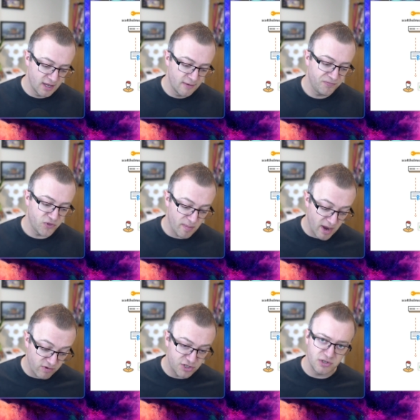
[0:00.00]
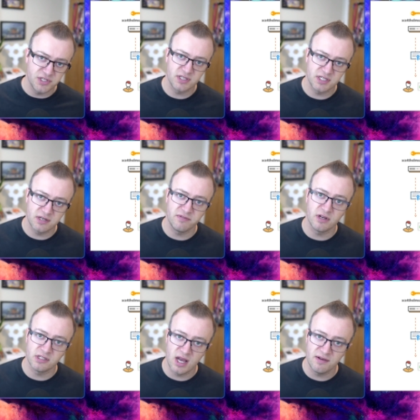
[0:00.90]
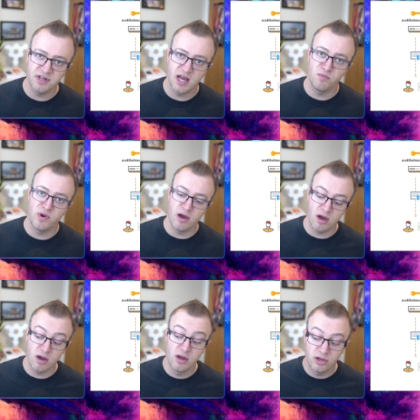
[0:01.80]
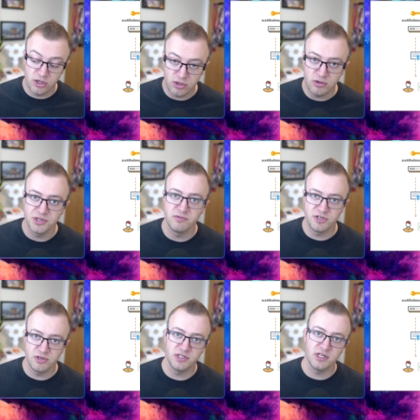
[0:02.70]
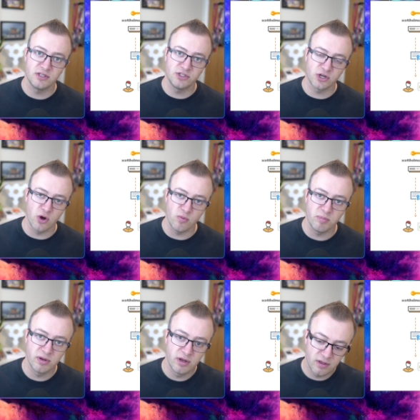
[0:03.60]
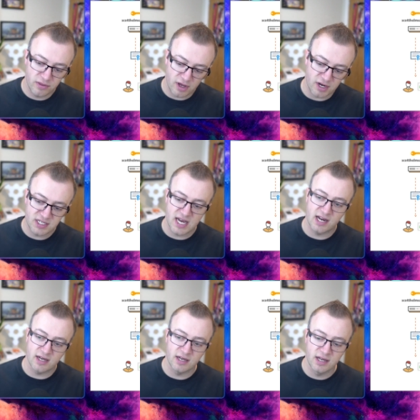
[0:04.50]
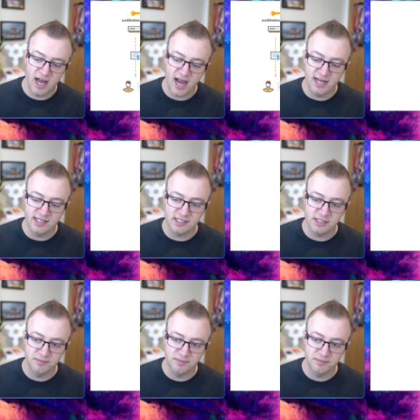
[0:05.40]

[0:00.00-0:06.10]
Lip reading: So by reducing the certificate's lifetime, we are hugely reducing the scope that an attacker has.